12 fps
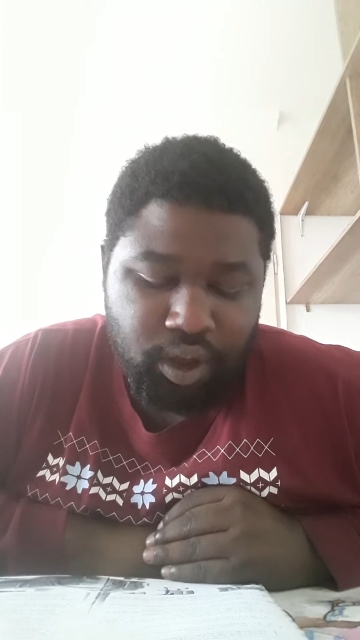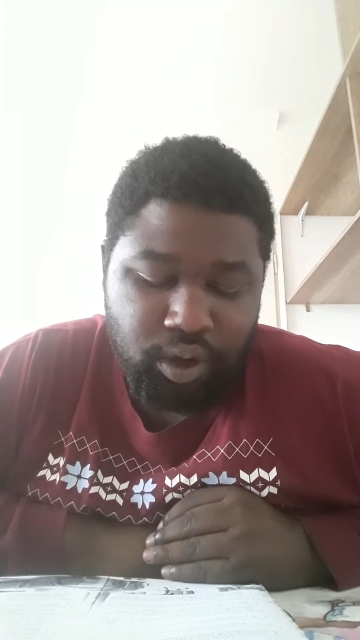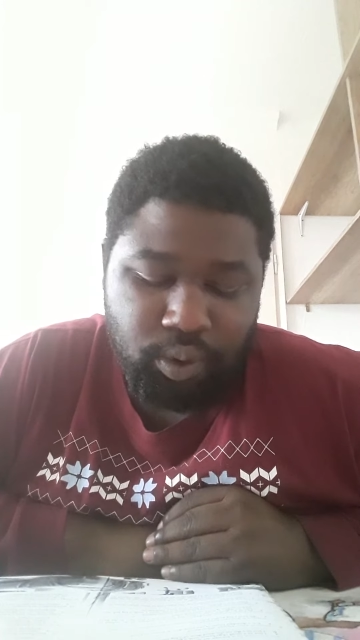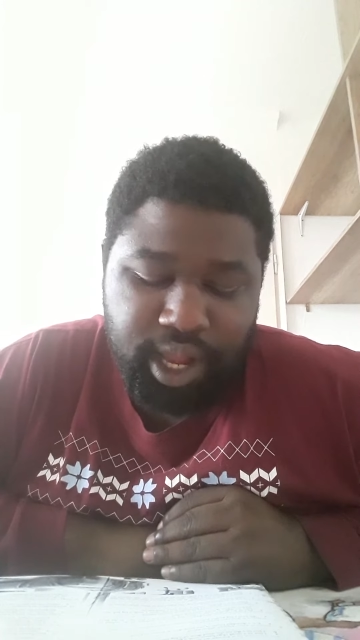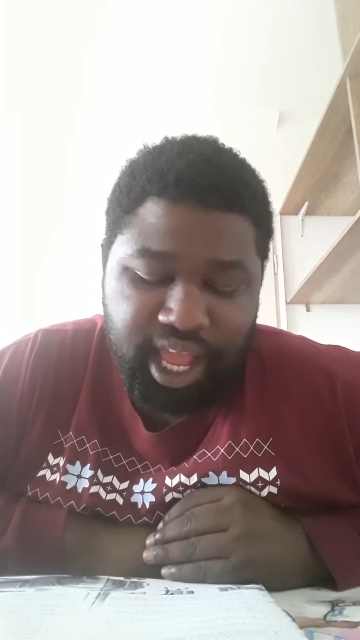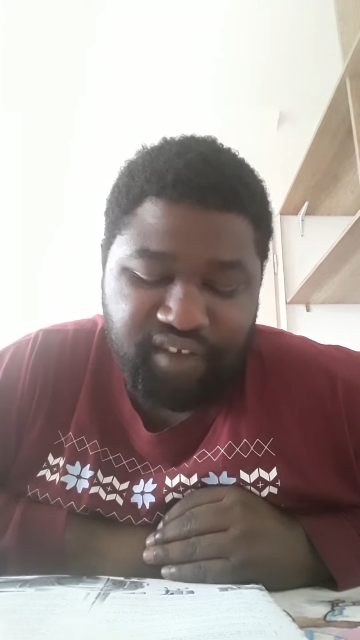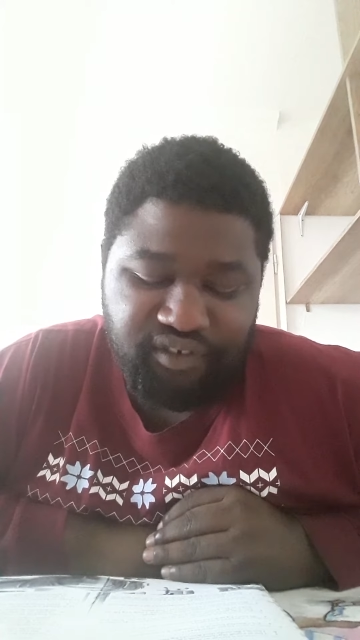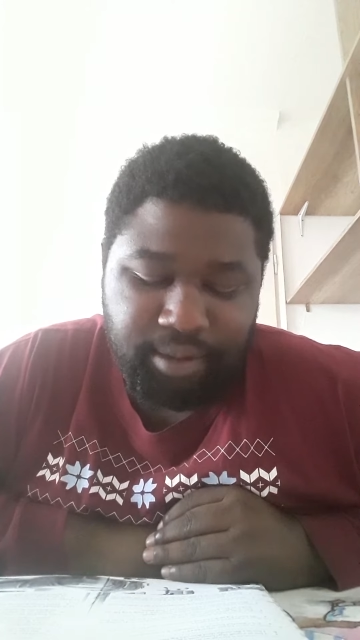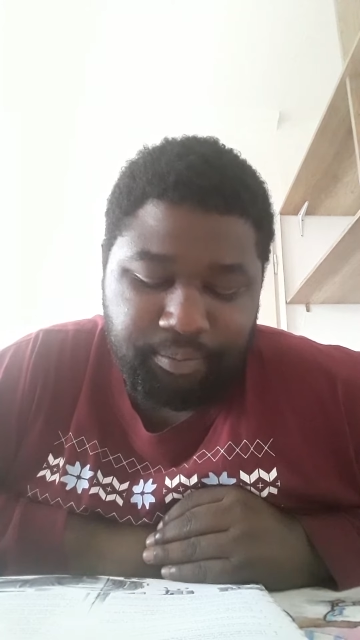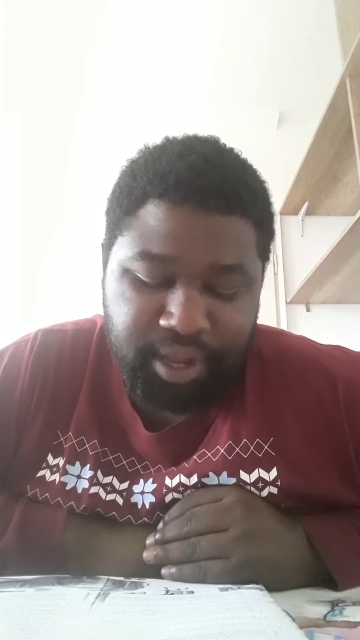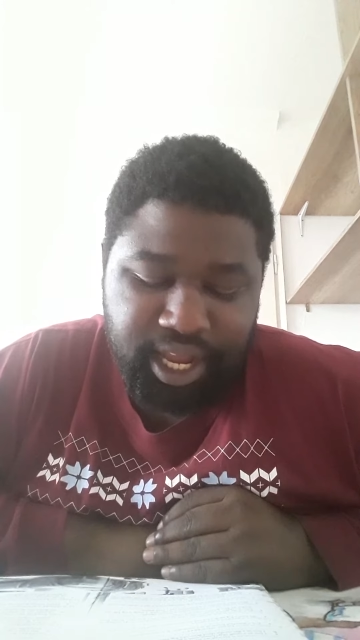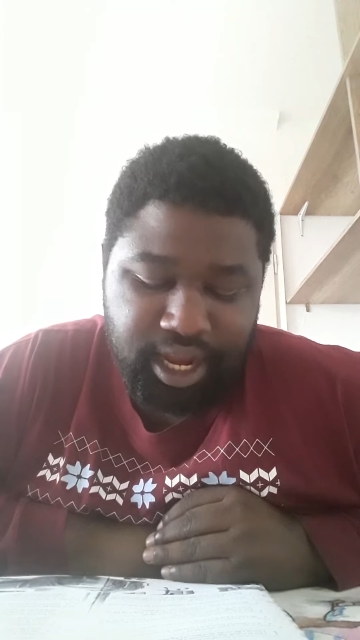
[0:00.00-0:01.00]
We have a
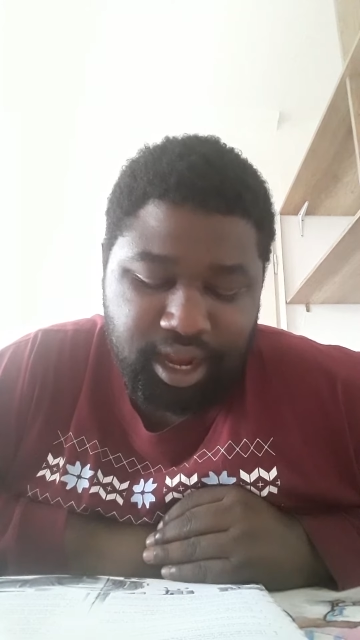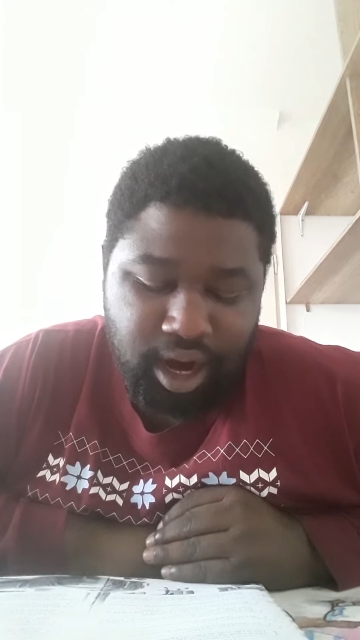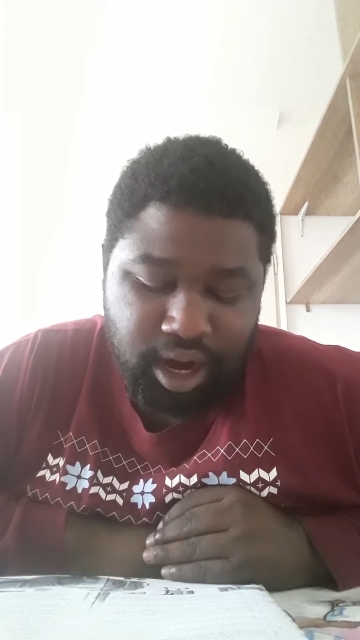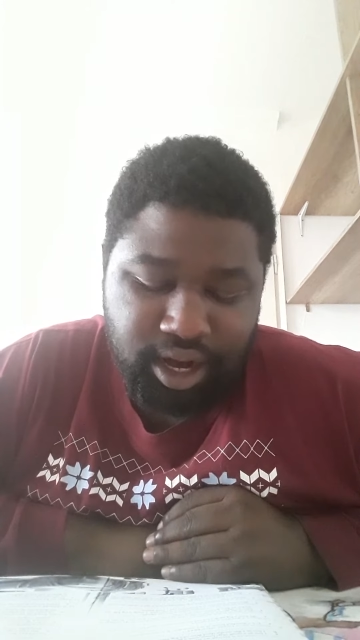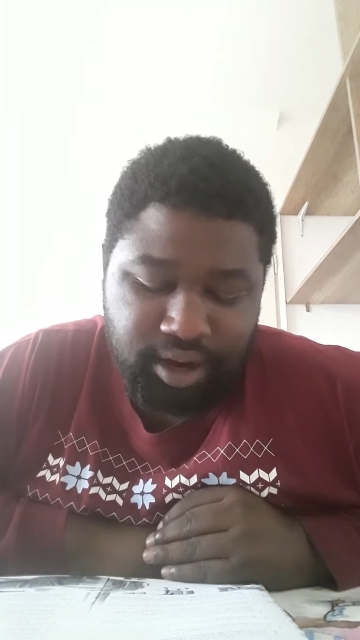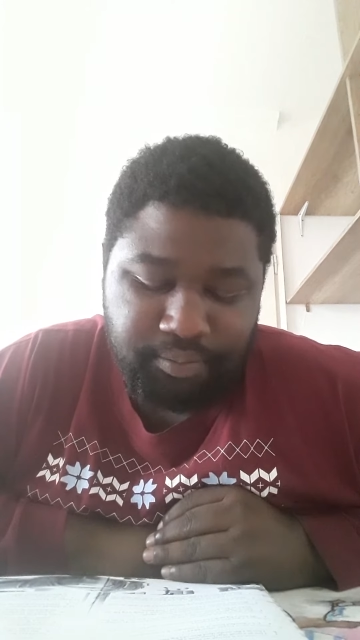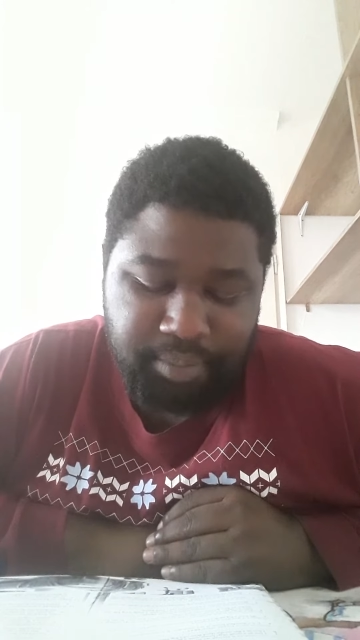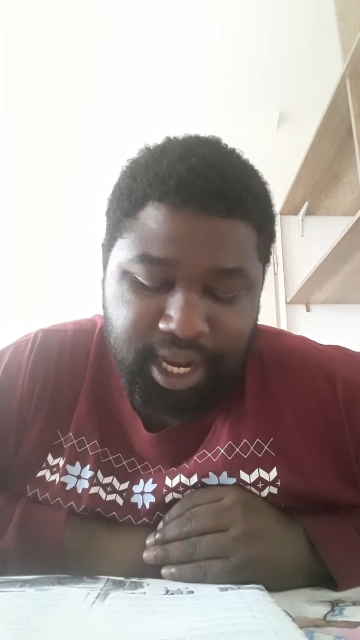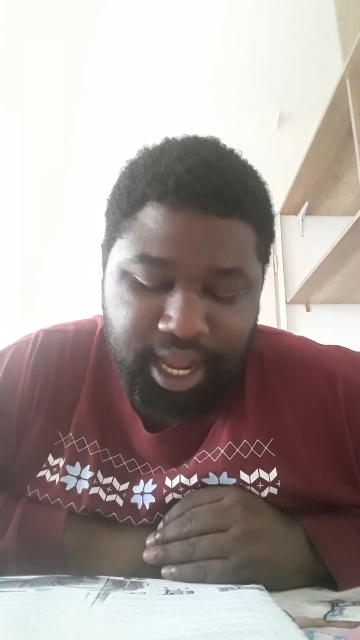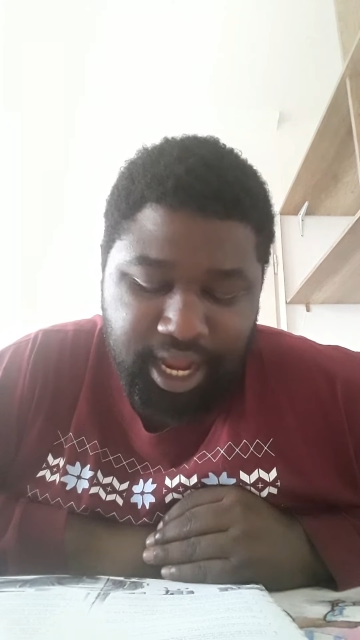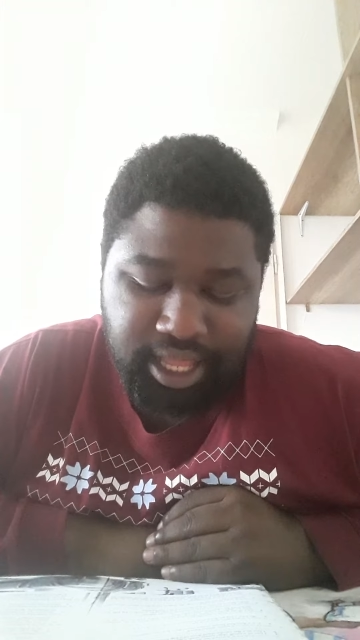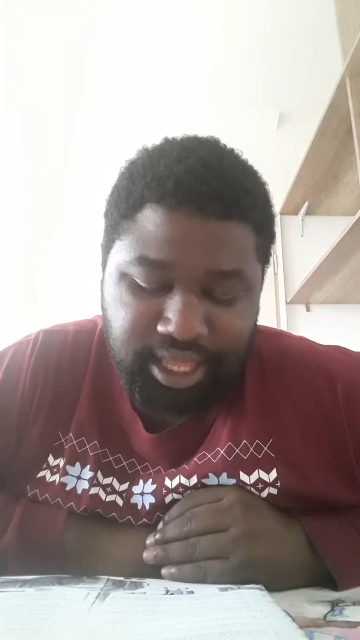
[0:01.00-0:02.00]
big garden
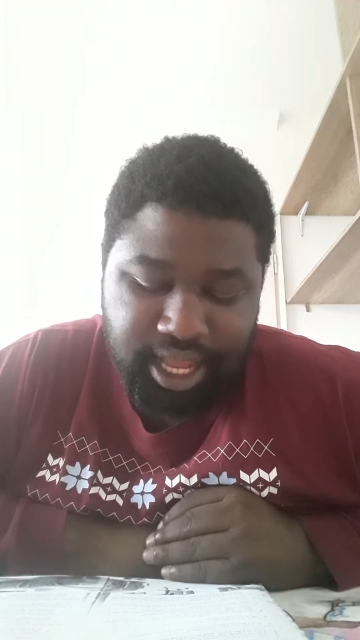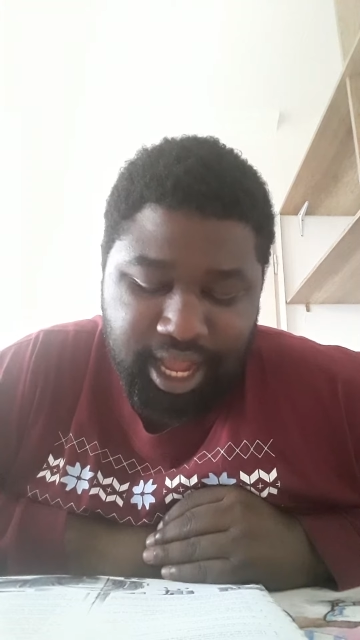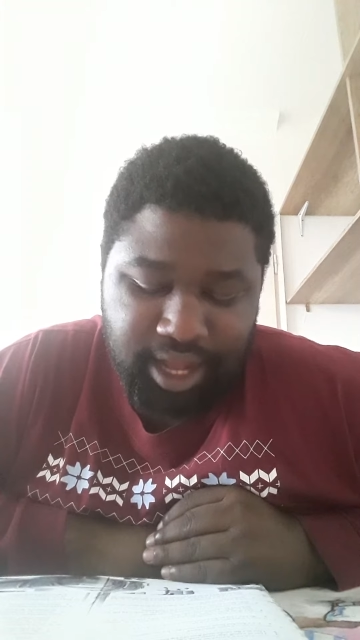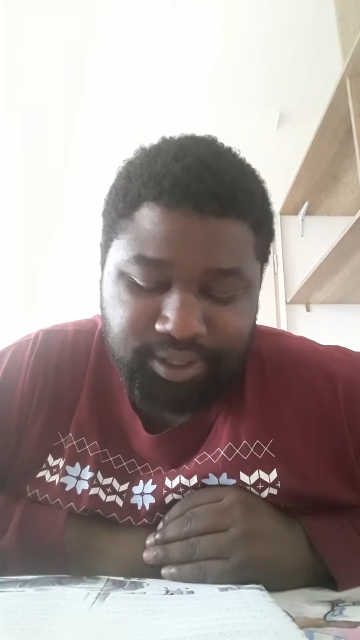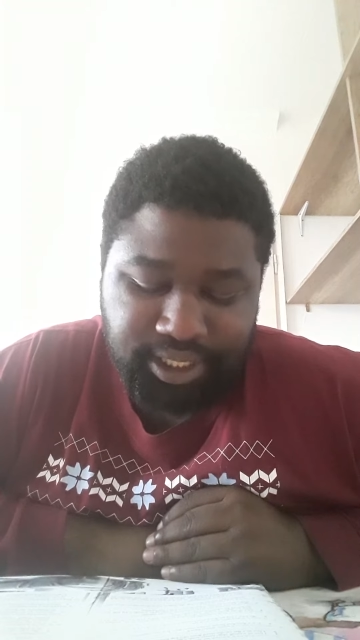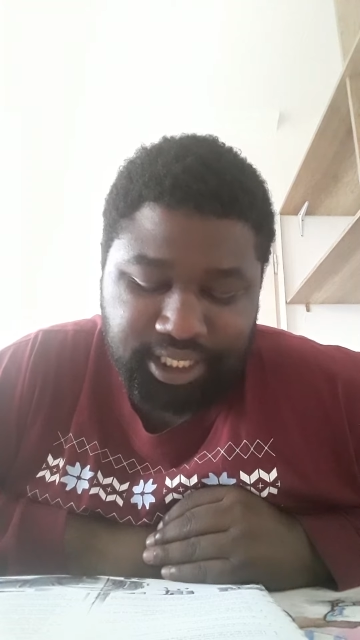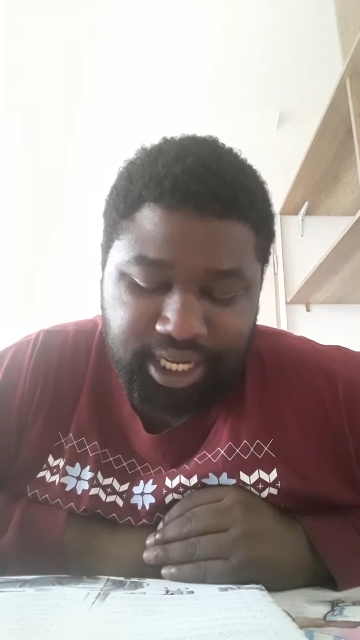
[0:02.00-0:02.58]
behind the house